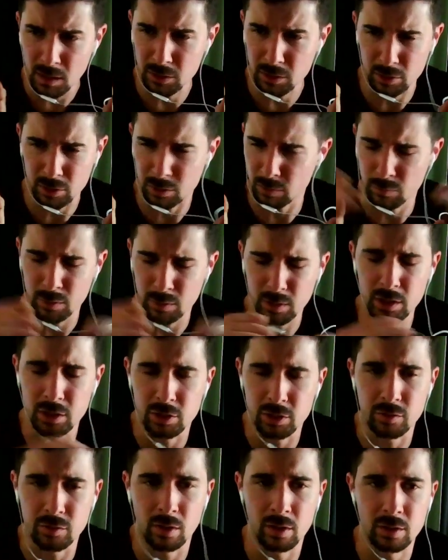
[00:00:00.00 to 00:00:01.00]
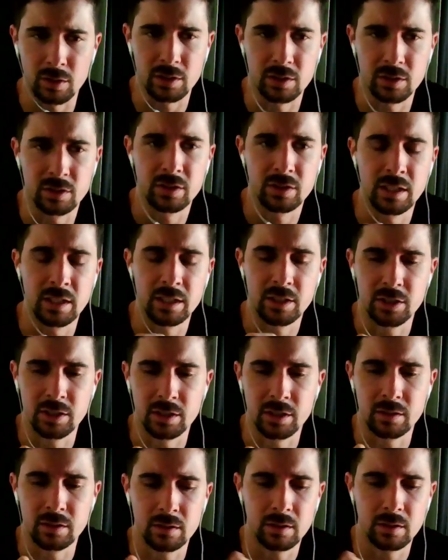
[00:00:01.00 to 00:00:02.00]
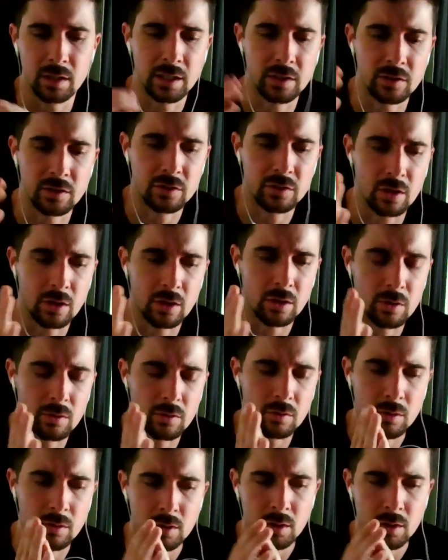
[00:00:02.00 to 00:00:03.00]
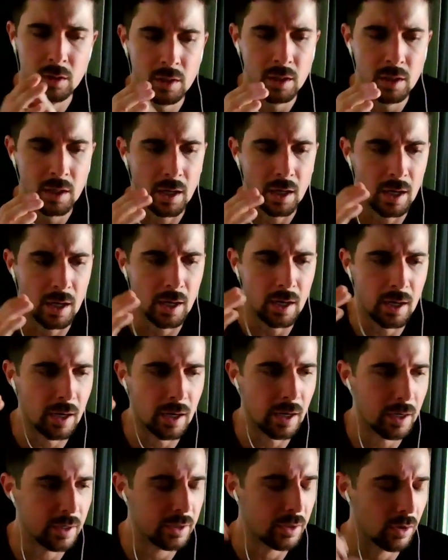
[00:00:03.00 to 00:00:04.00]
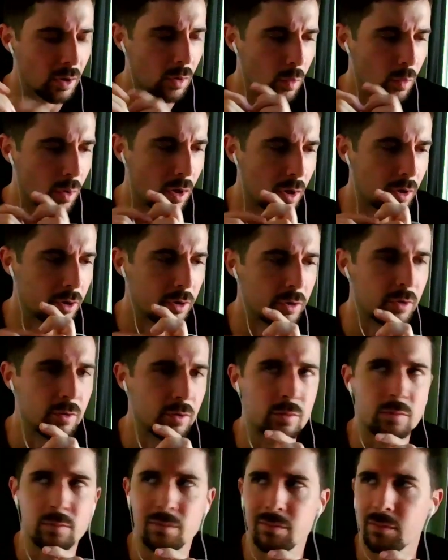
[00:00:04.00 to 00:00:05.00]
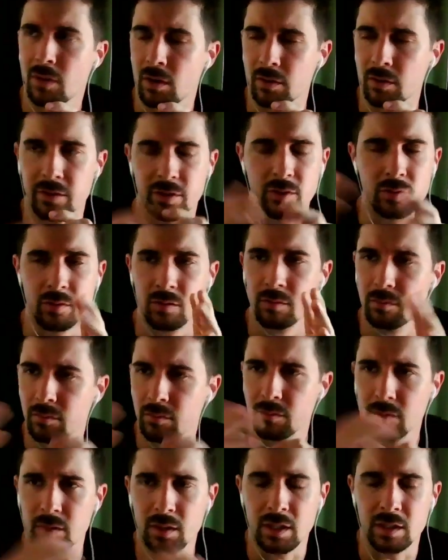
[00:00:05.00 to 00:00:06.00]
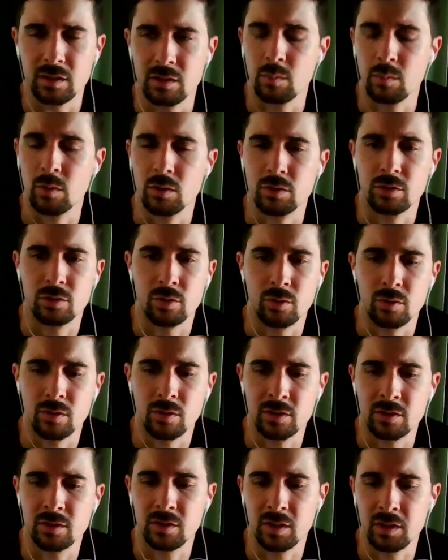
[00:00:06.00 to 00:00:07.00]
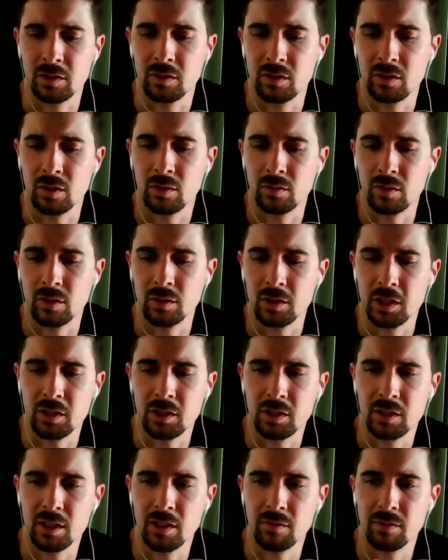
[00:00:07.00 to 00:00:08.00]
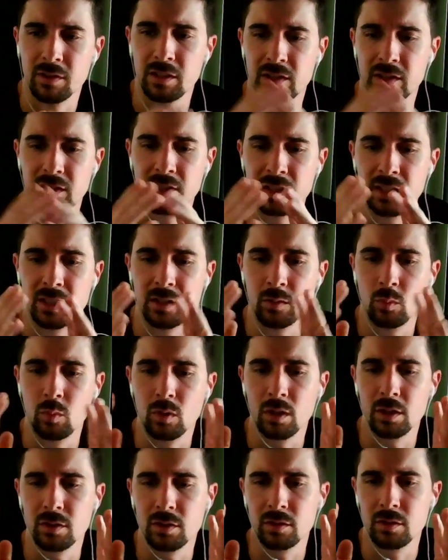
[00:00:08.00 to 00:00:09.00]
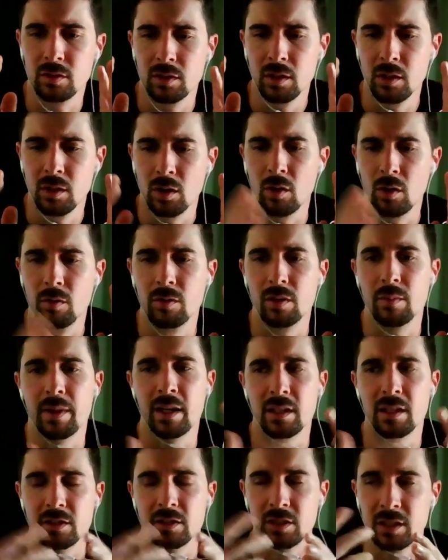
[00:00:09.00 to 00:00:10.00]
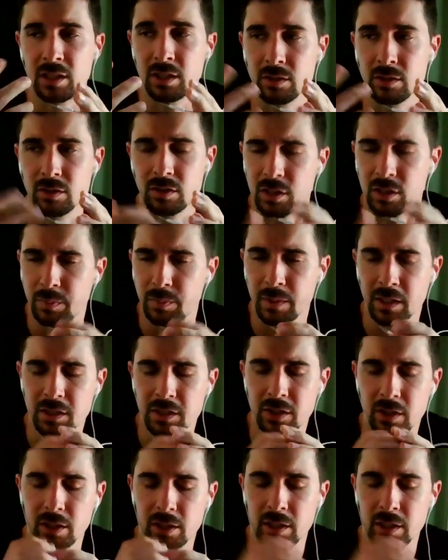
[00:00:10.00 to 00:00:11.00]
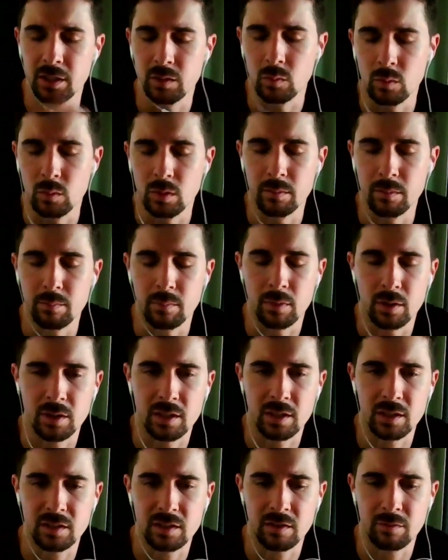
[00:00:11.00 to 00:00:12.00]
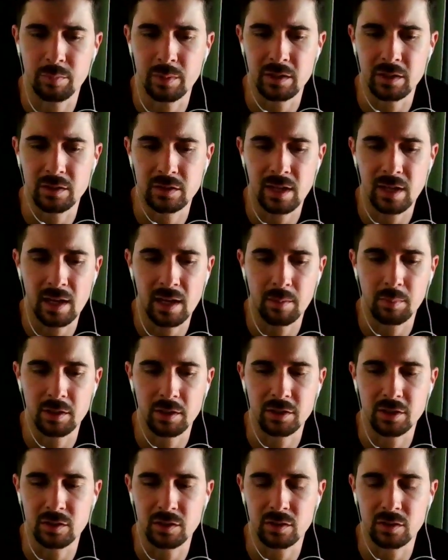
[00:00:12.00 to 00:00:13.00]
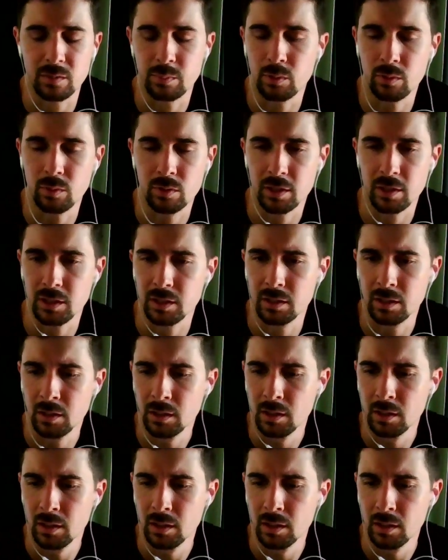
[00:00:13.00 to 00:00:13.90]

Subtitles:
Because there's a really strong distinction. And so, Oahu obviously gets the most tourists, and so that you can definitely see what over the past years, especially what markets have been established and supported